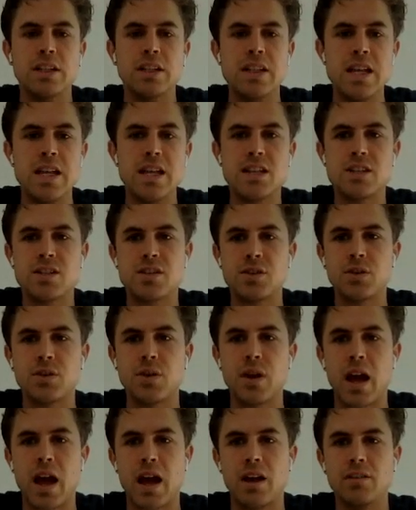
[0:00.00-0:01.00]
needs to
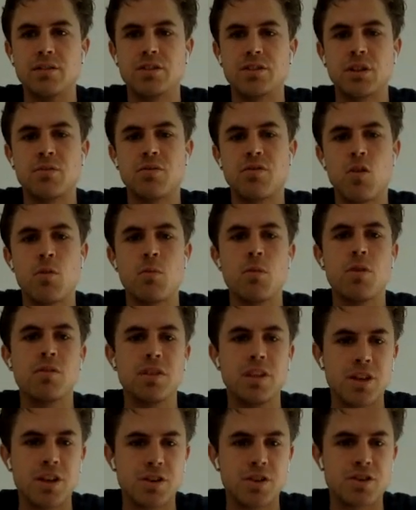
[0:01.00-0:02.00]
have some form of
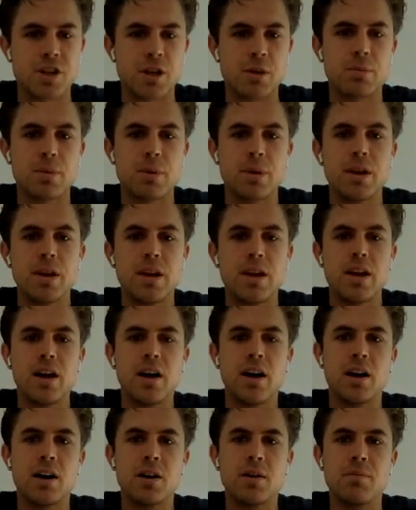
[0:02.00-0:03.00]
leadership
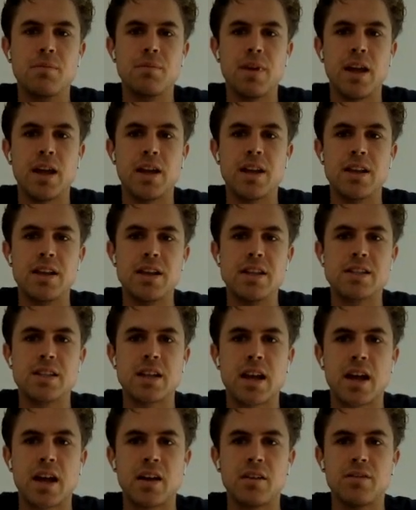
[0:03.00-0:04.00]
and needs
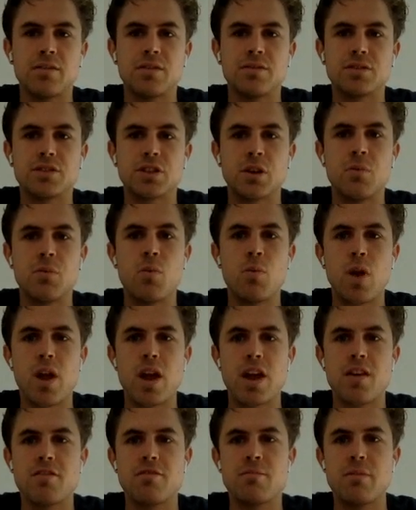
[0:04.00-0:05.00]
to have some
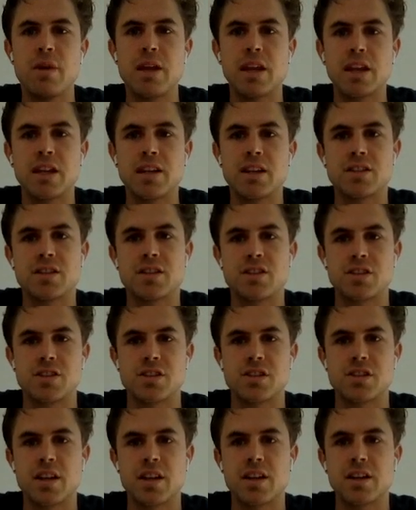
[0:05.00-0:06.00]
way of making
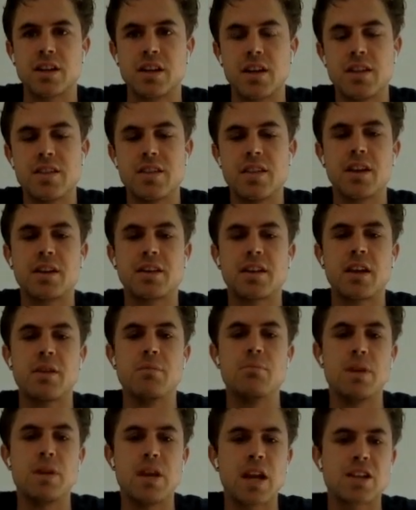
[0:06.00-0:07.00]
decisions that
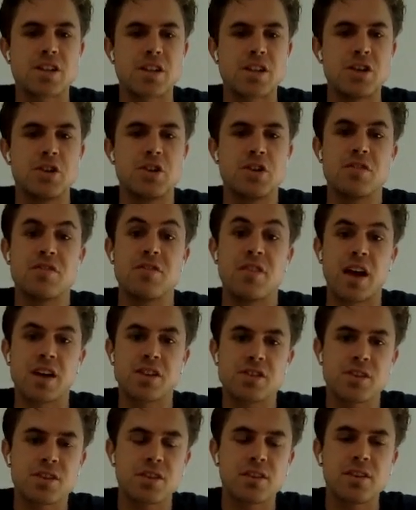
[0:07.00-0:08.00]
can be executed
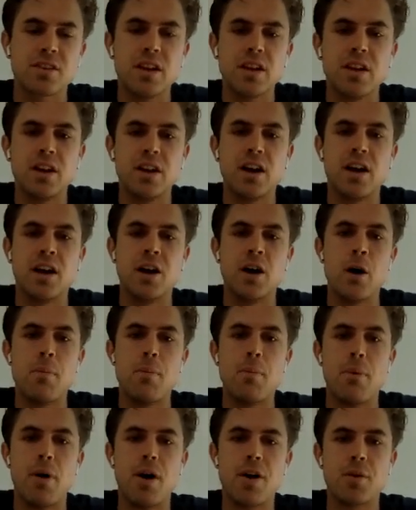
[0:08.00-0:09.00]
faster.
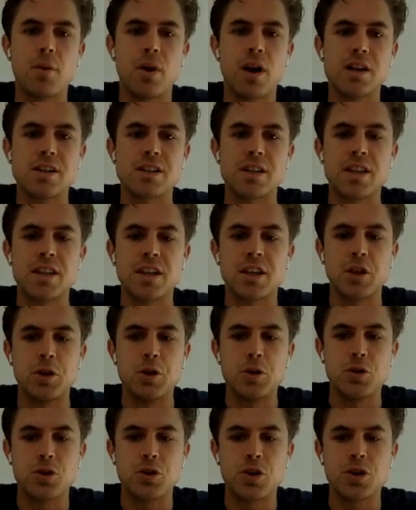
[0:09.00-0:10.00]
Otherwise, I think
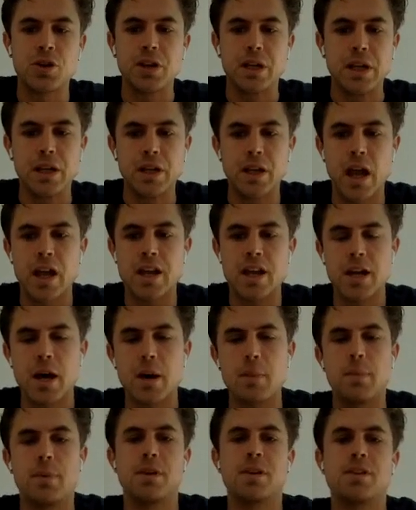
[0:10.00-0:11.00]
you could end
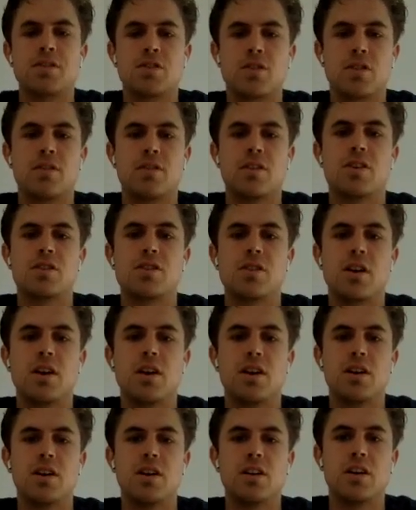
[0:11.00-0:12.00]
up in sort of
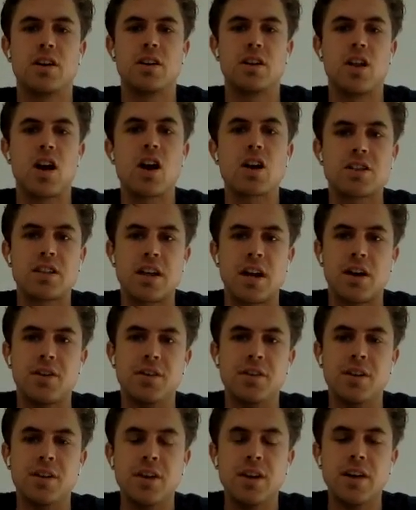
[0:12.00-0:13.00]
a
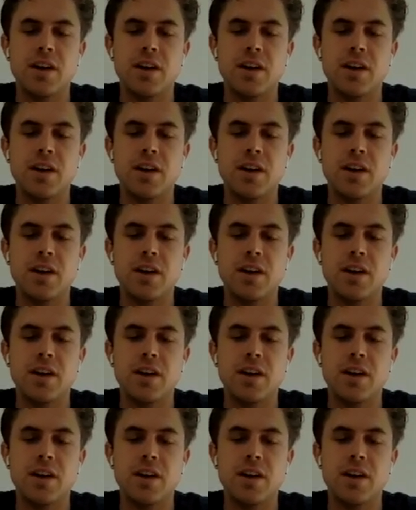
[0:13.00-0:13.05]
lockdown